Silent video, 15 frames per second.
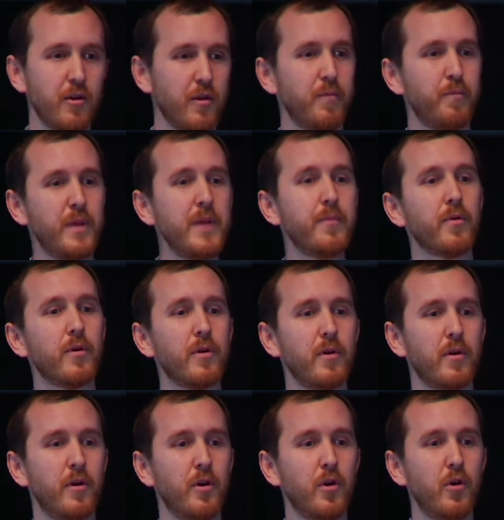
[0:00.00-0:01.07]
Here are
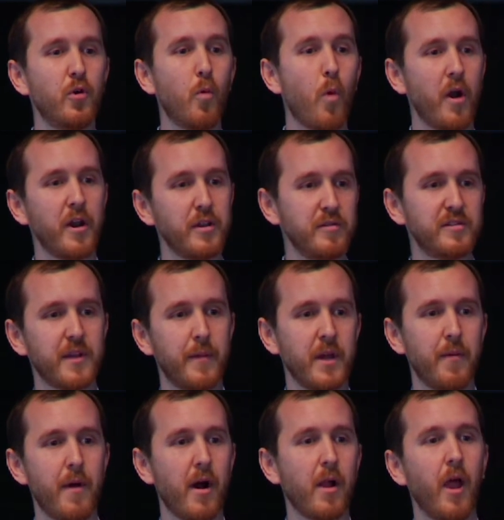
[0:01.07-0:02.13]
people who want to do
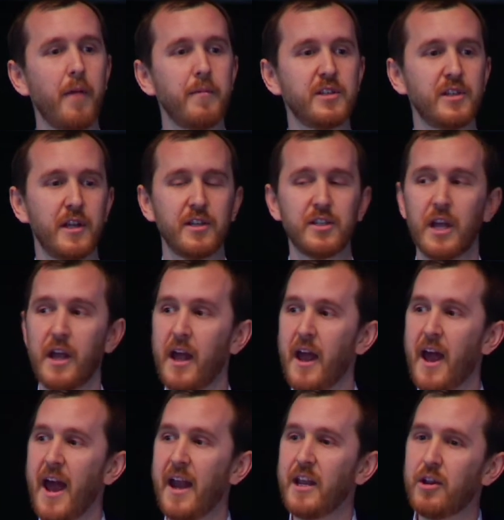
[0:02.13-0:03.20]
something about climate change,
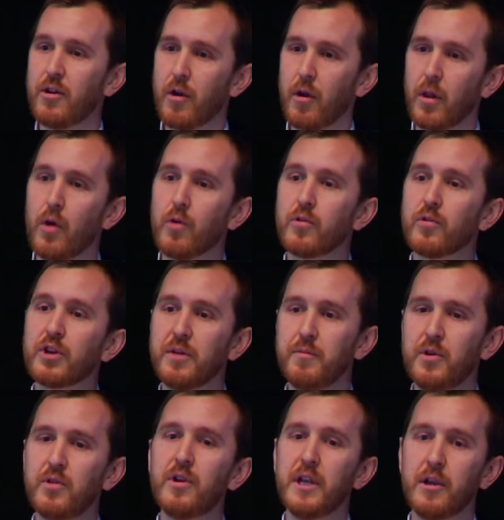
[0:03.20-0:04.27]
and here are local
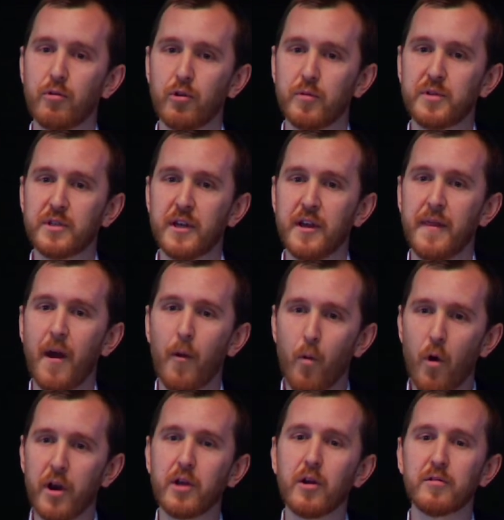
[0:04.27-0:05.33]
community groups
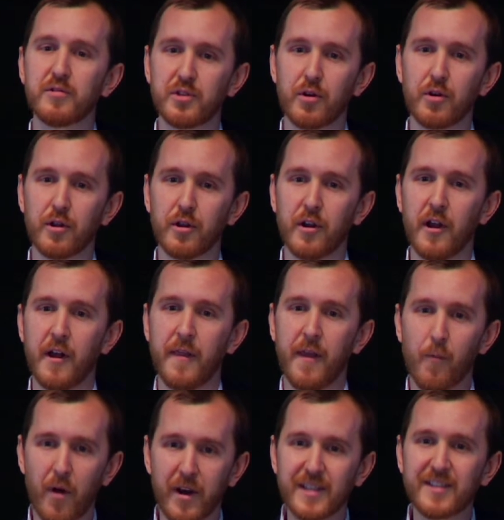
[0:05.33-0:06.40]
that want to go solar,
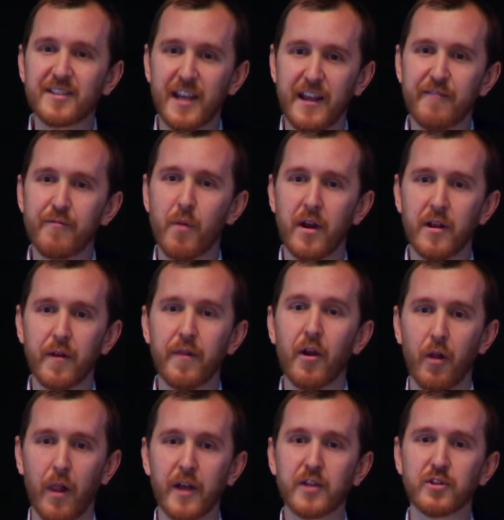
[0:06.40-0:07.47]
that want to save money
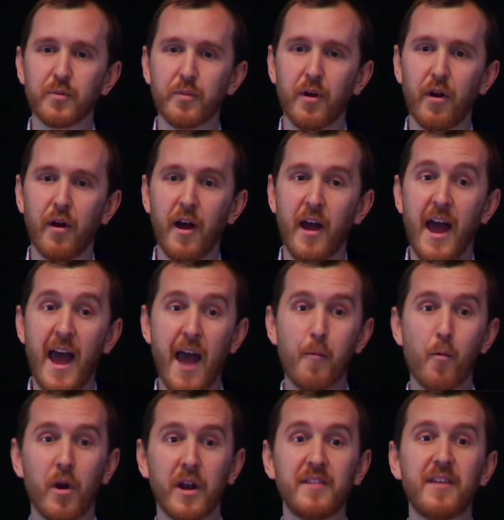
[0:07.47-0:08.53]
on their electric bill,
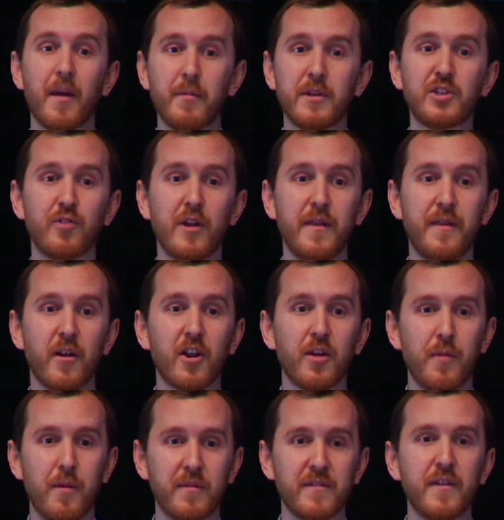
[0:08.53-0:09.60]
and want to demonstrate their
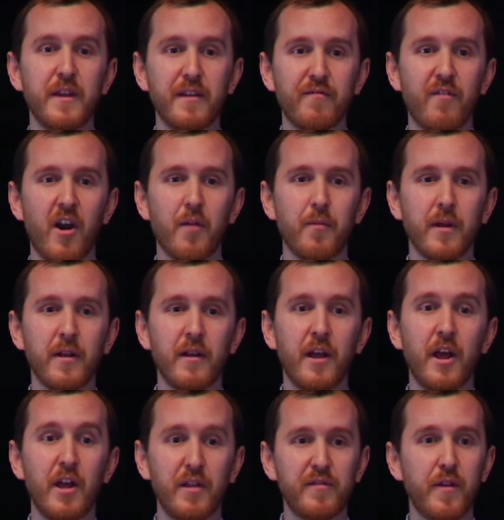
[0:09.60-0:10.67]
commitment to the
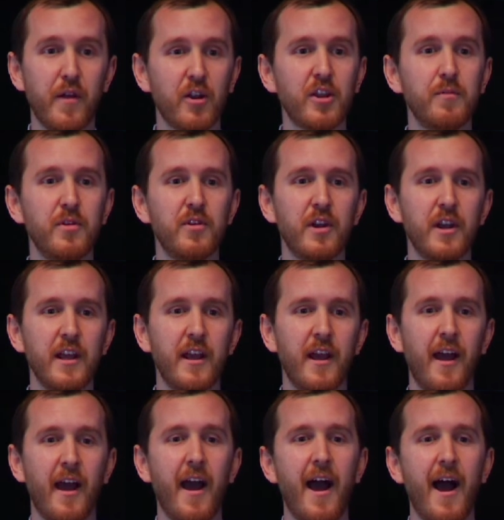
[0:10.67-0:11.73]
environment to their community.
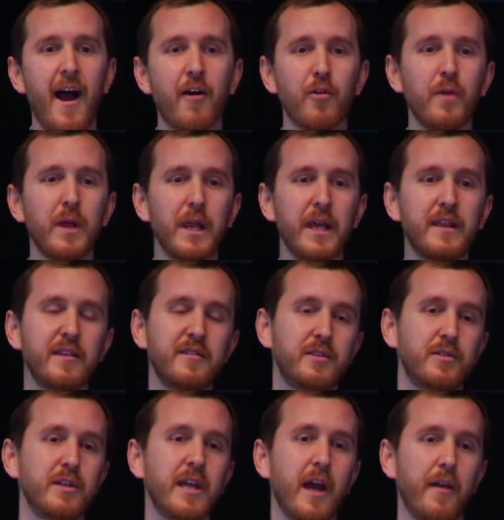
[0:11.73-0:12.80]
How can we link
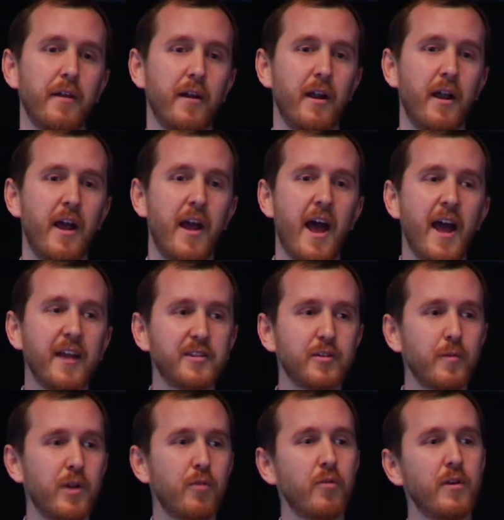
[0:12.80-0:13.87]
these two together?
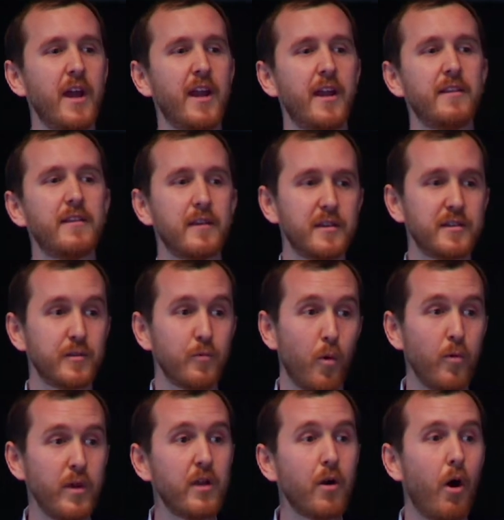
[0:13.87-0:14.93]
And so we created
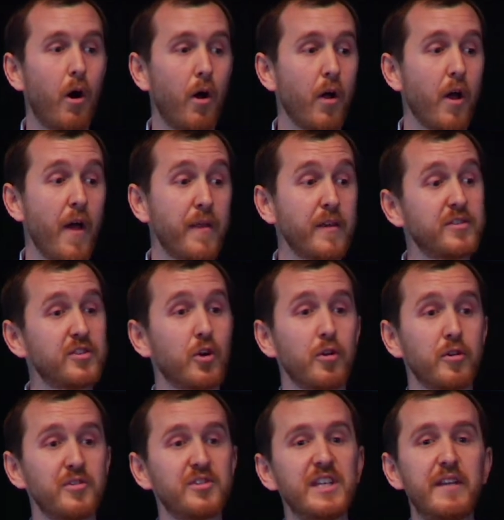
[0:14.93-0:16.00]
this, what we call the
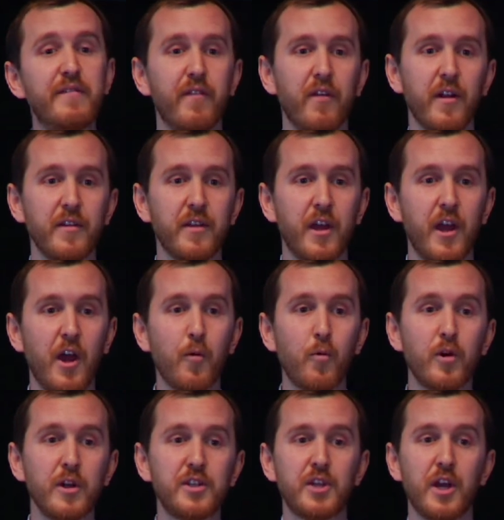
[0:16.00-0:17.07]
Solar Seed Fund,
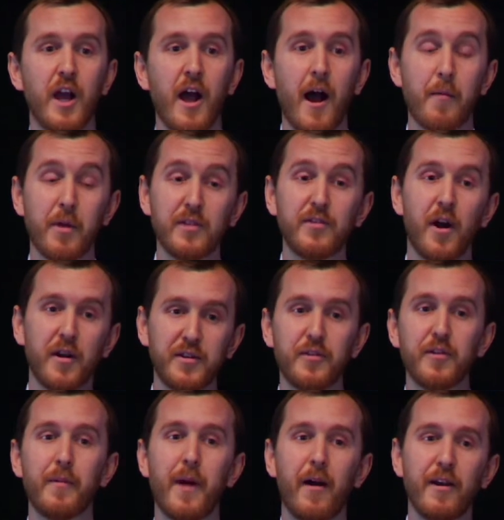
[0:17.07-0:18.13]
which I'm going to
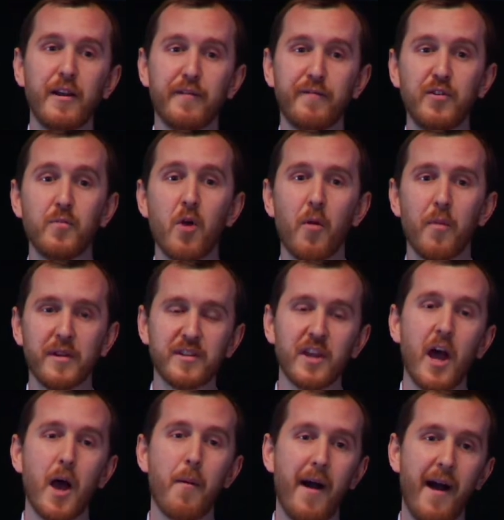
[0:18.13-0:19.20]
talk to you about in a few
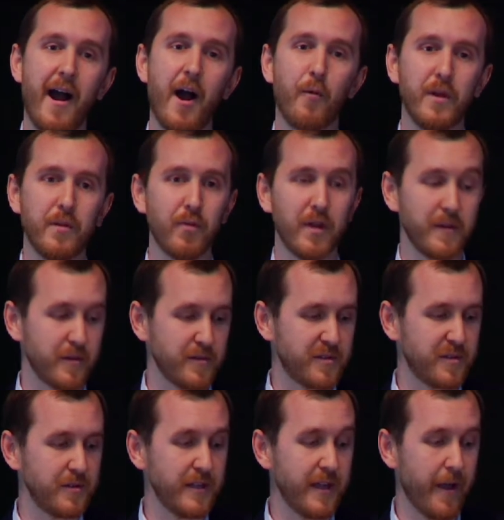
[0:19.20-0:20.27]
moments, about how we bring
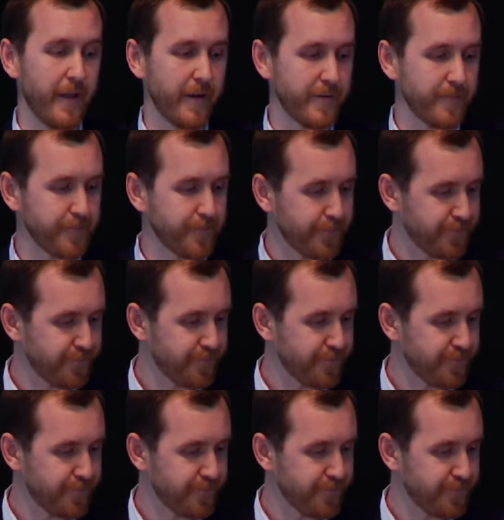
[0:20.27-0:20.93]
those two together.